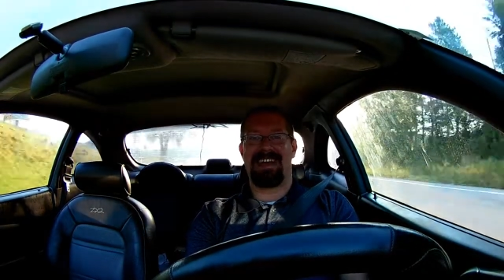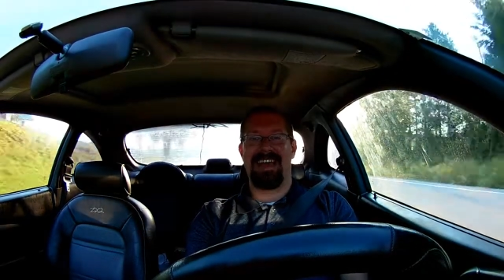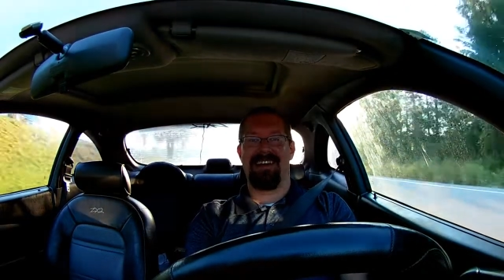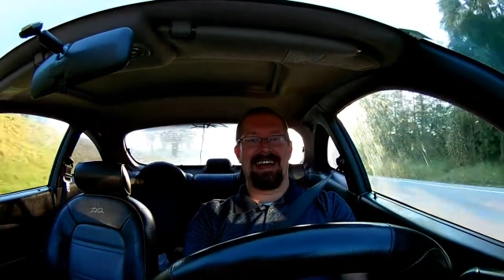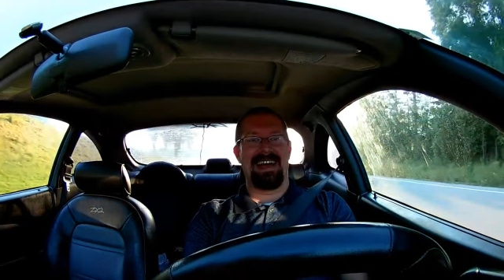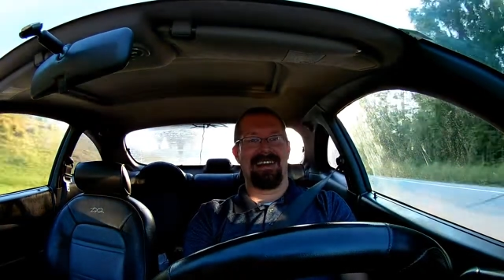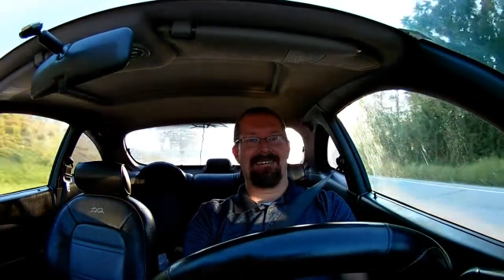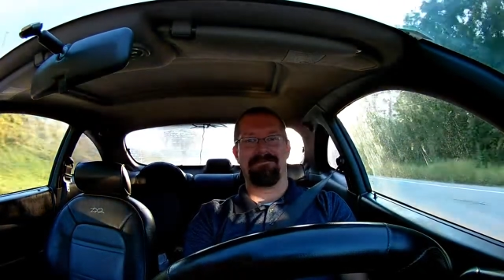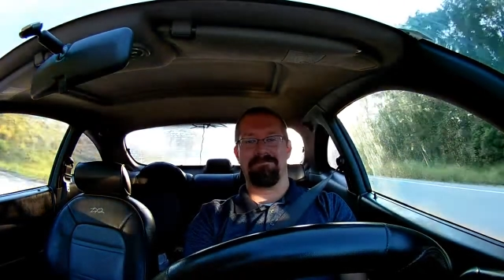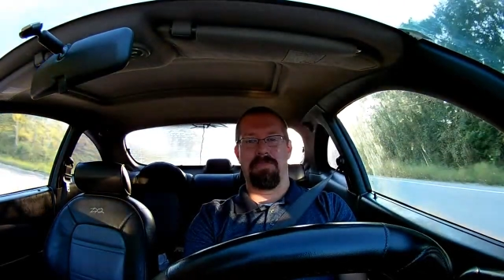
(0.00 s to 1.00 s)
carry-out
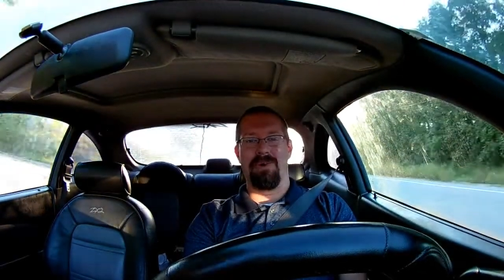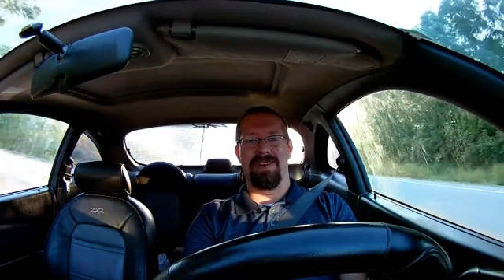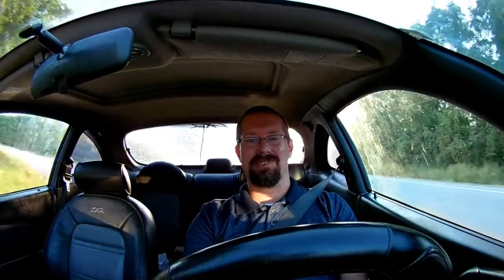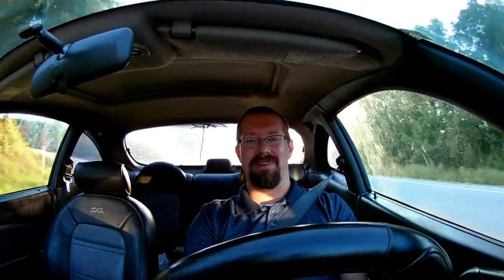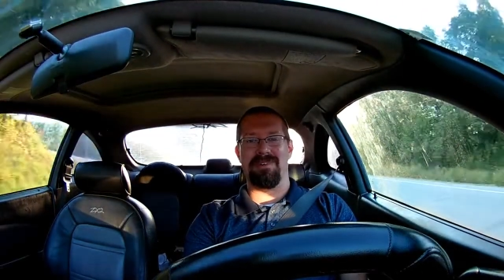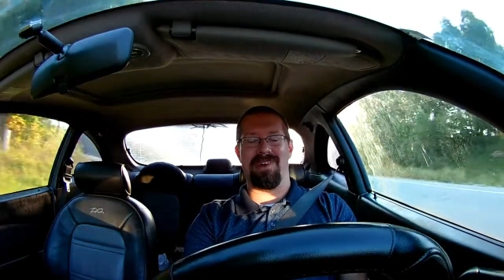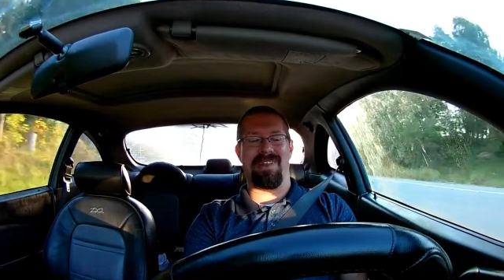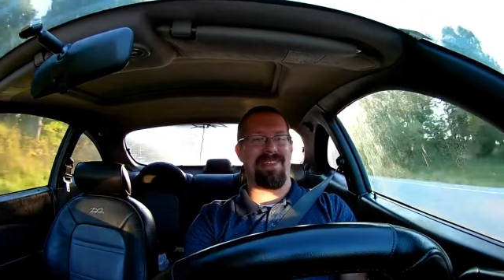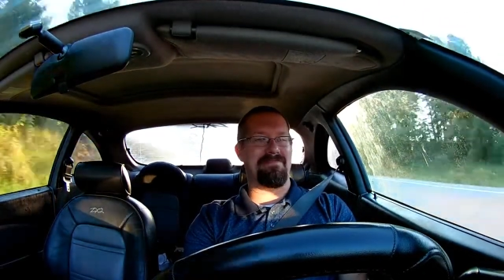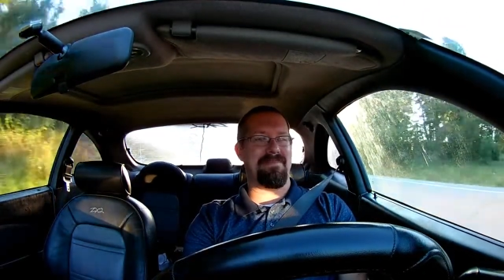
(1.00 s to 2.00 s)
boys went
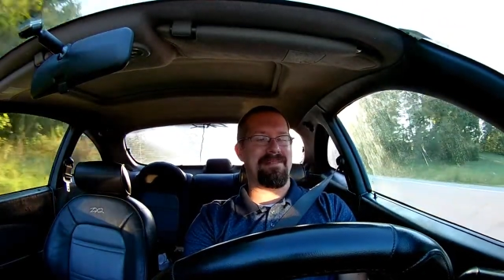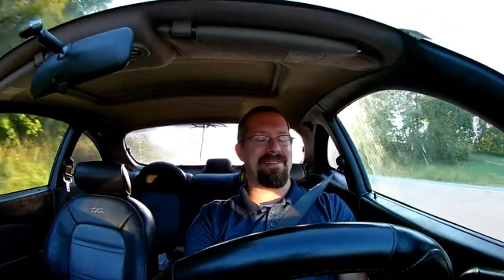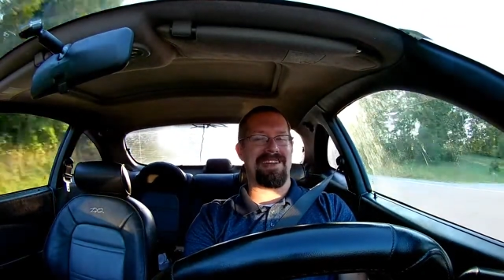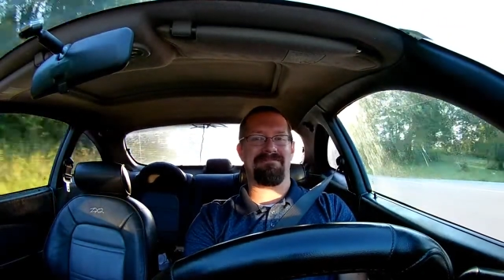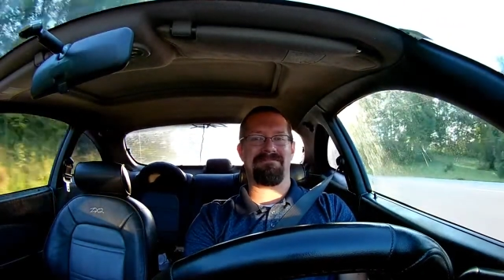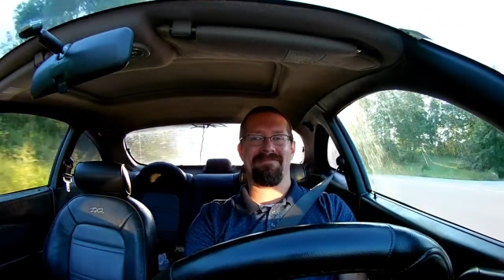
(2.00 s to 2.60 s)
with him, maybe.